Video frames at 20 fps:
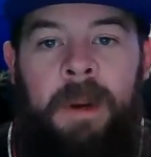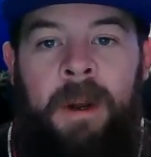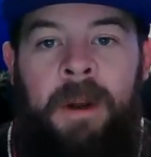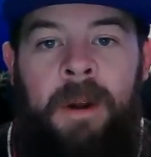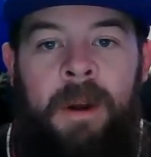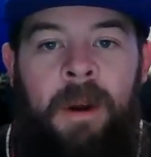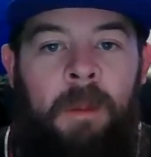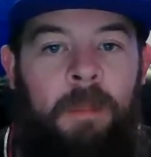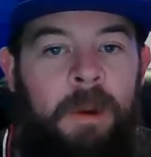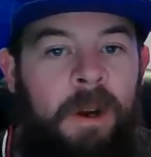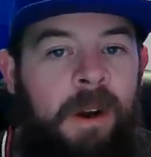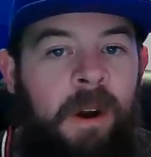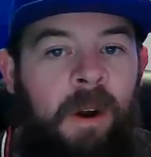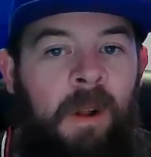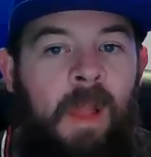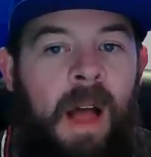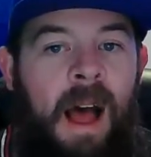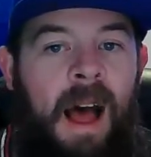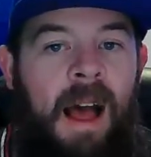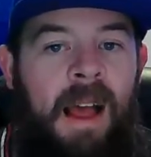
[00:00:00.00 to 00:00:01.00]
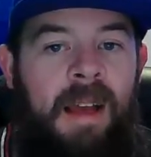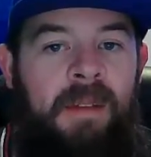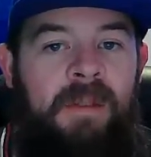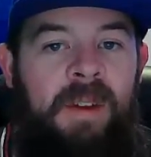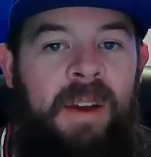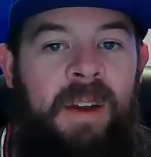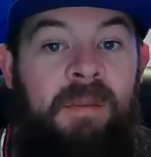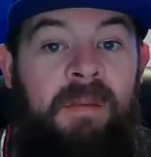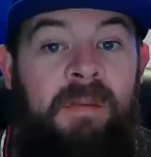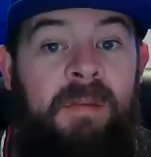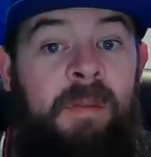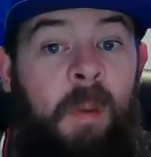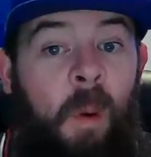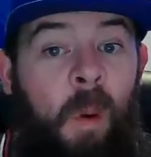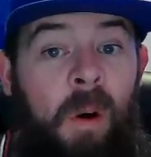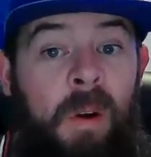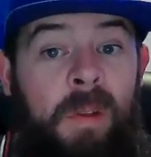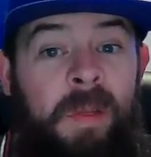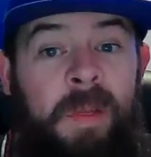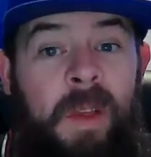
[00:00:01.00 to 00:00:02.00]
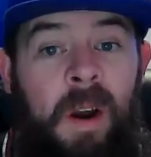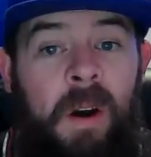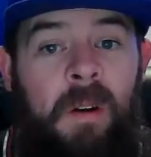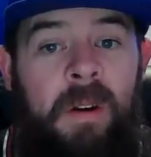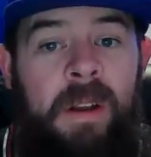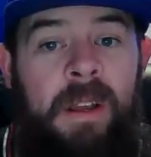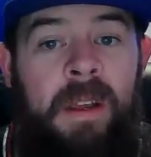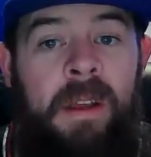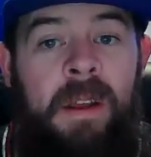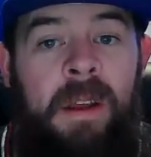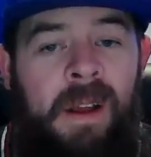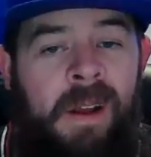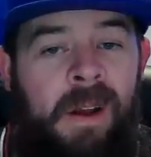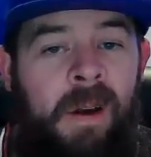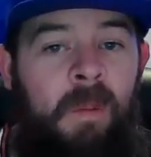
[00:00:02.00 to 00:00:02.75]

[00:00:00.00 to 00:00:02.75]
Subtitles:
I'm going to go live at 4:30.